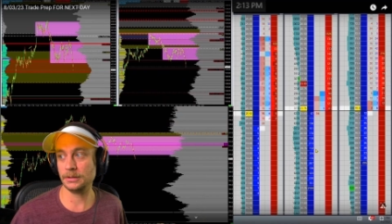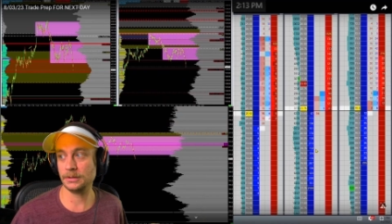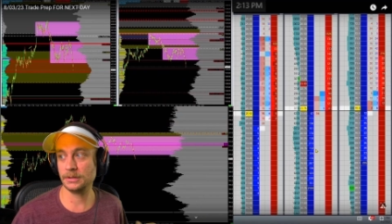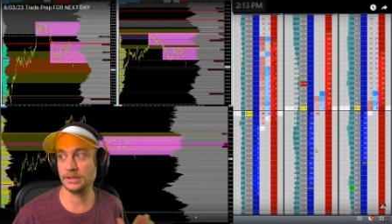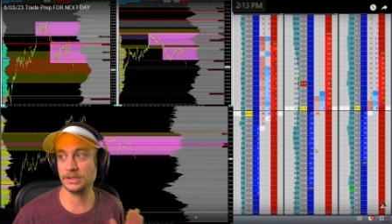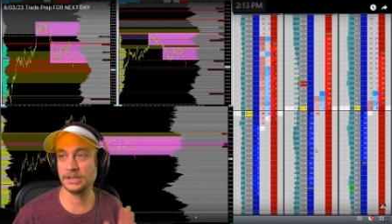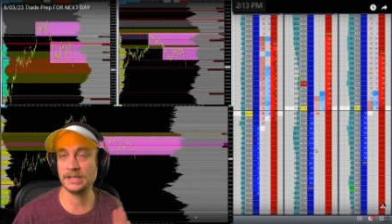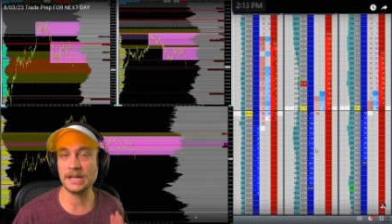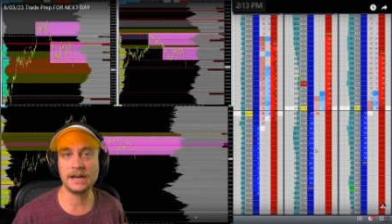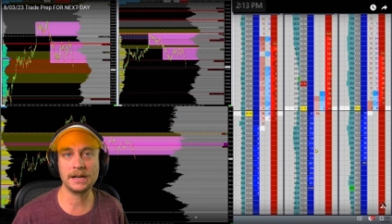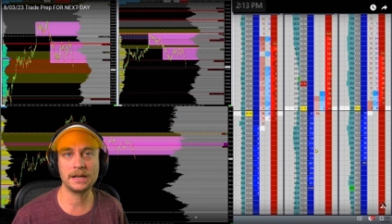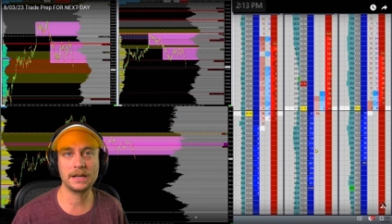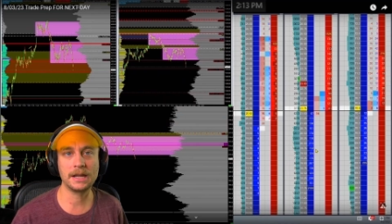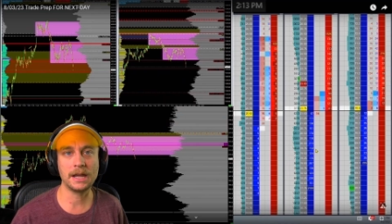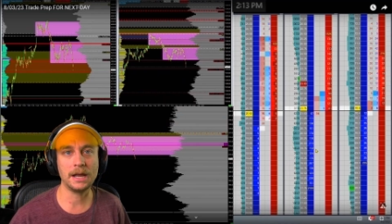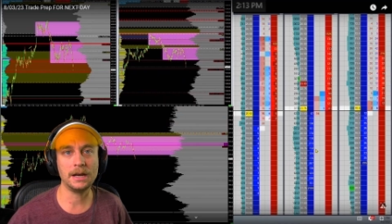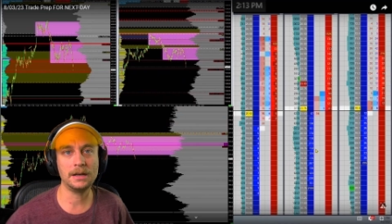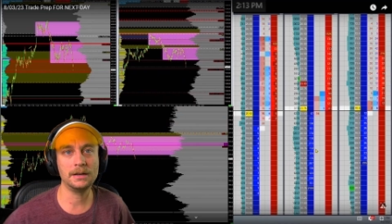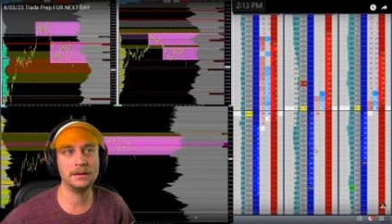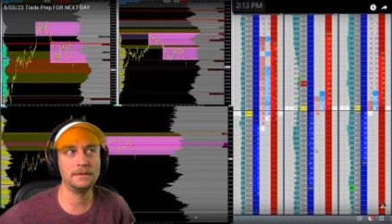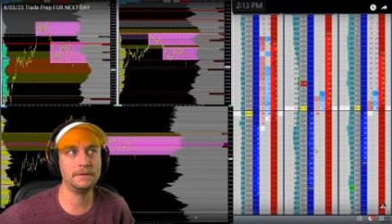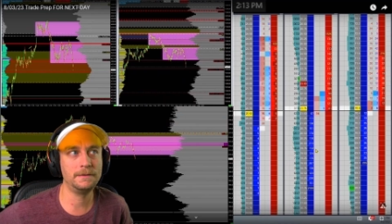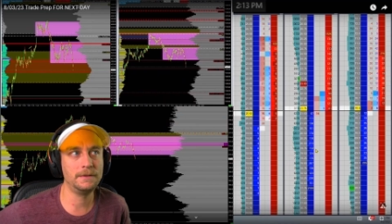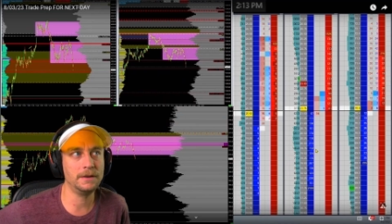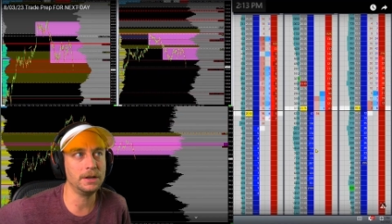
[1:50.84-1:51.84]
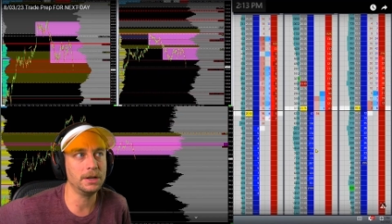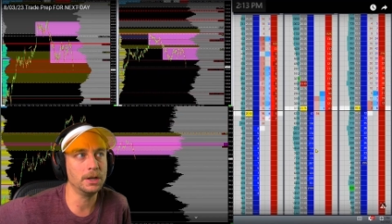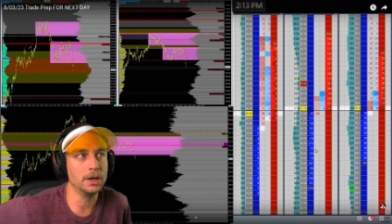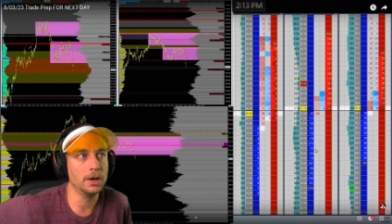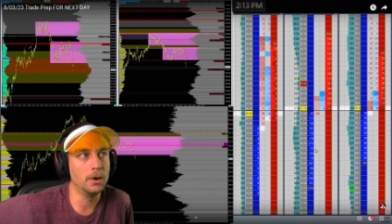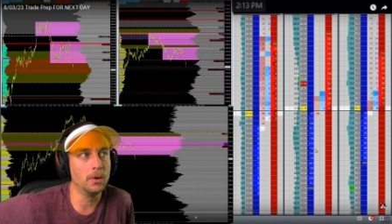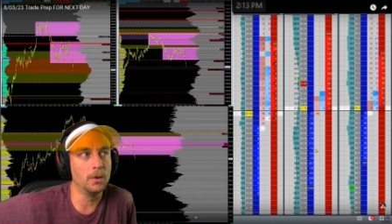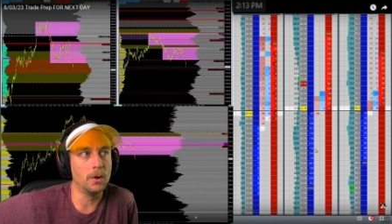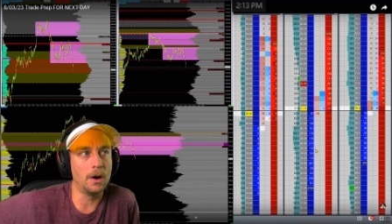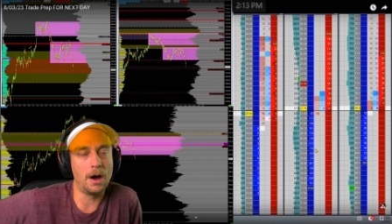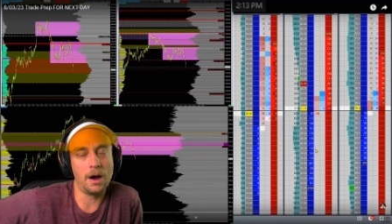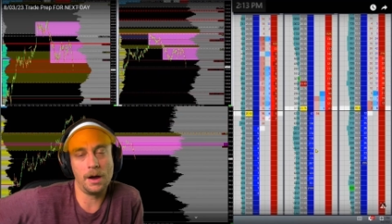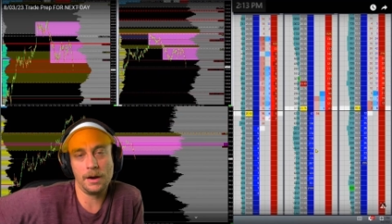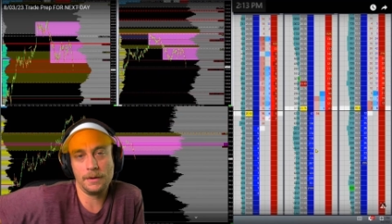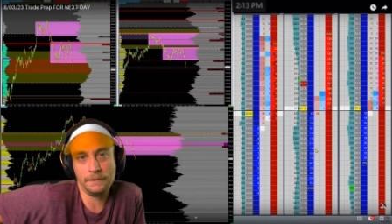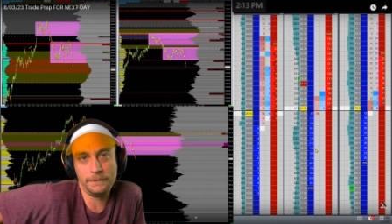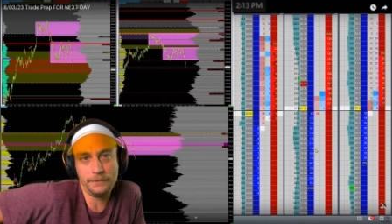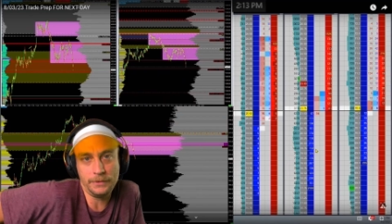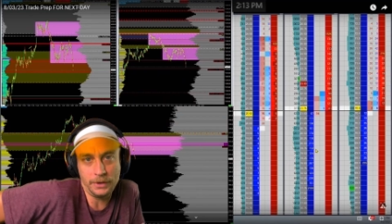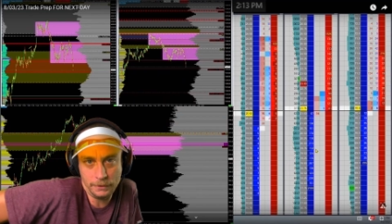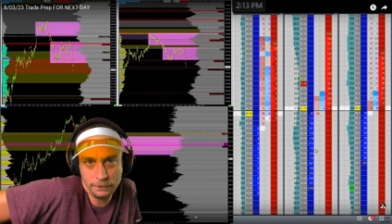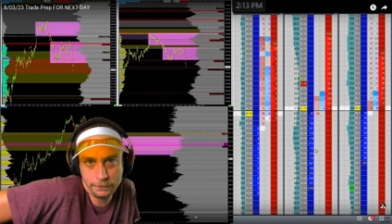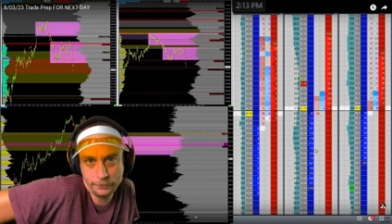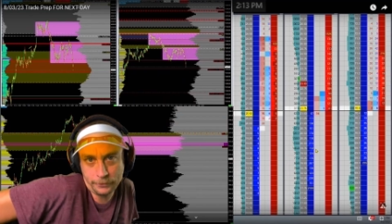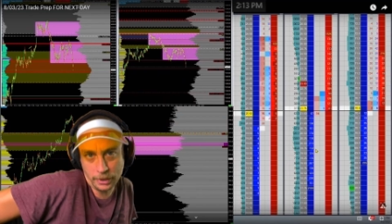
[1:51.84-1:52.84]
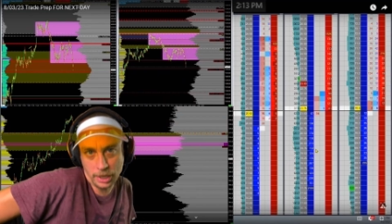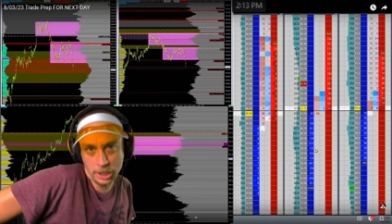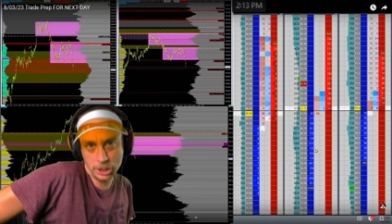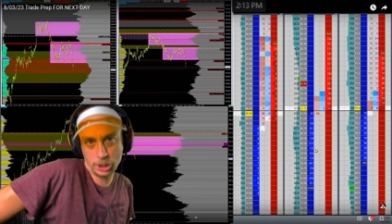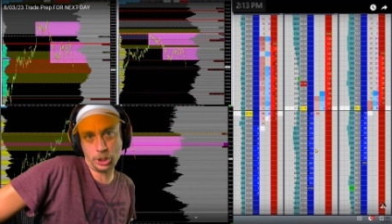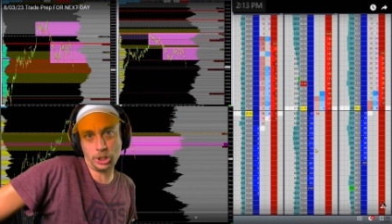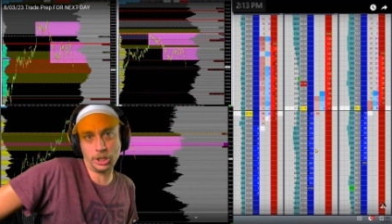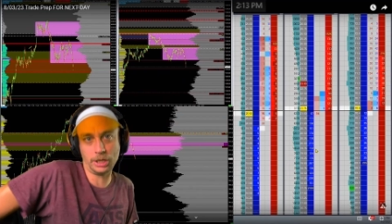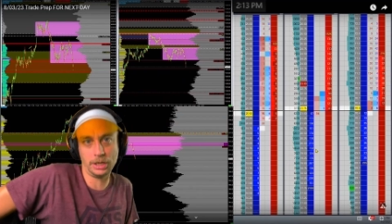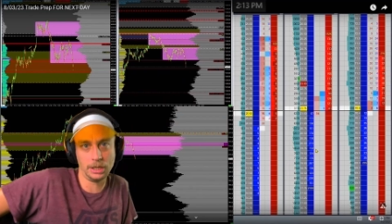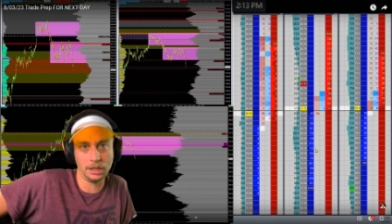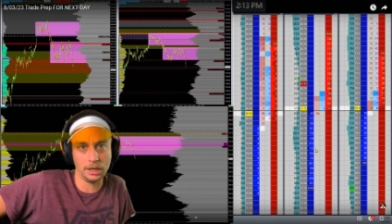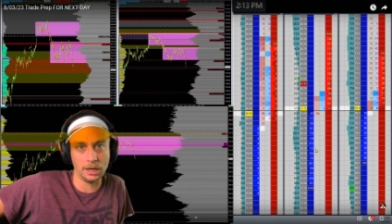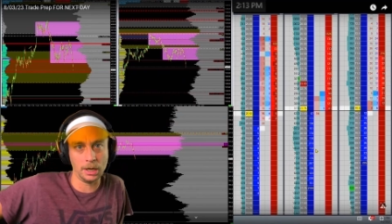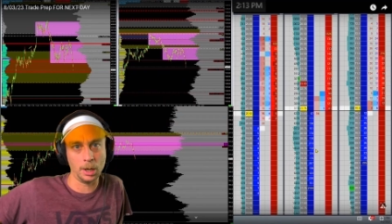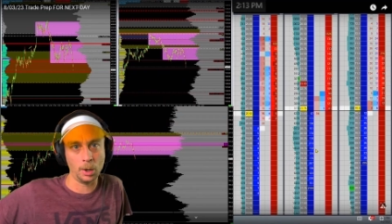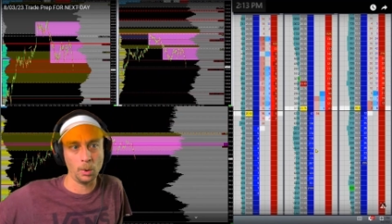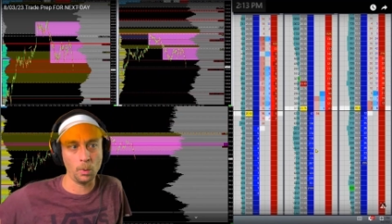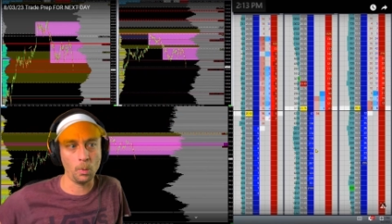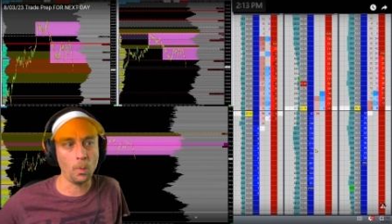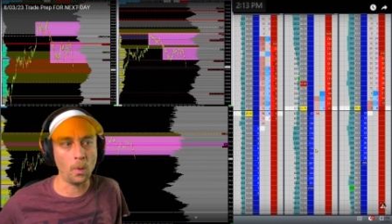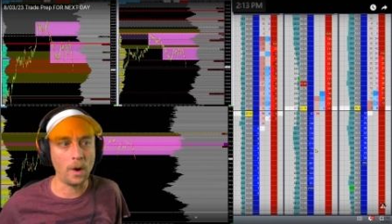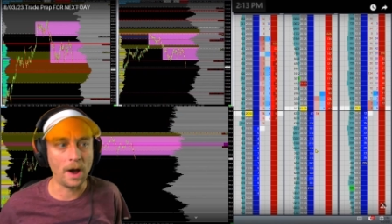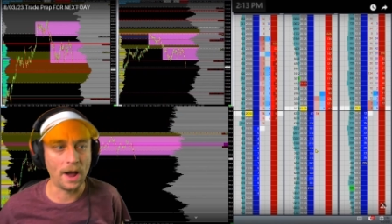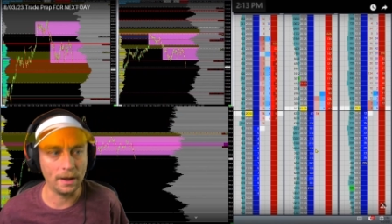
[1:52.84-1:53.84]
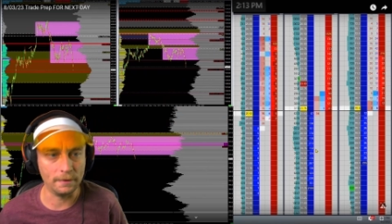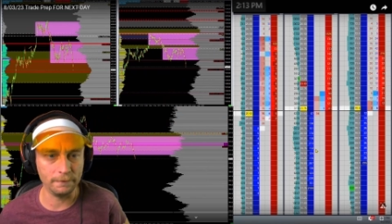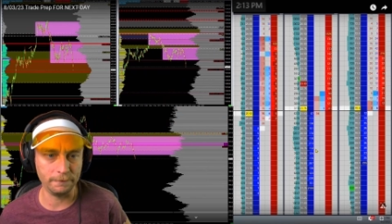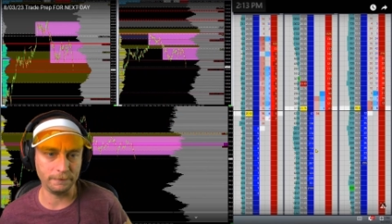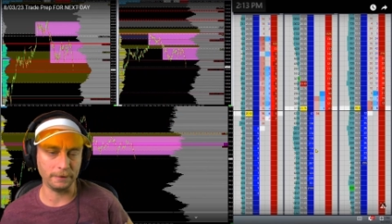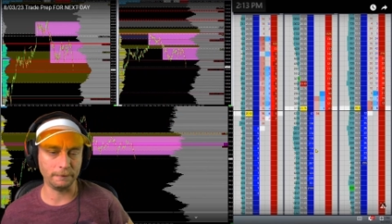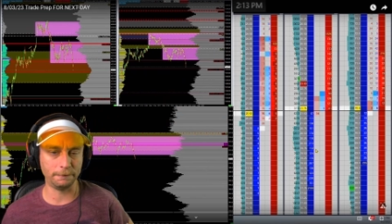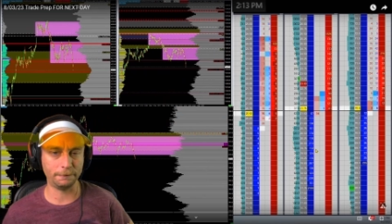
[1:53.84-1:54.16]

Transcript: dedicated video on V flushing and why V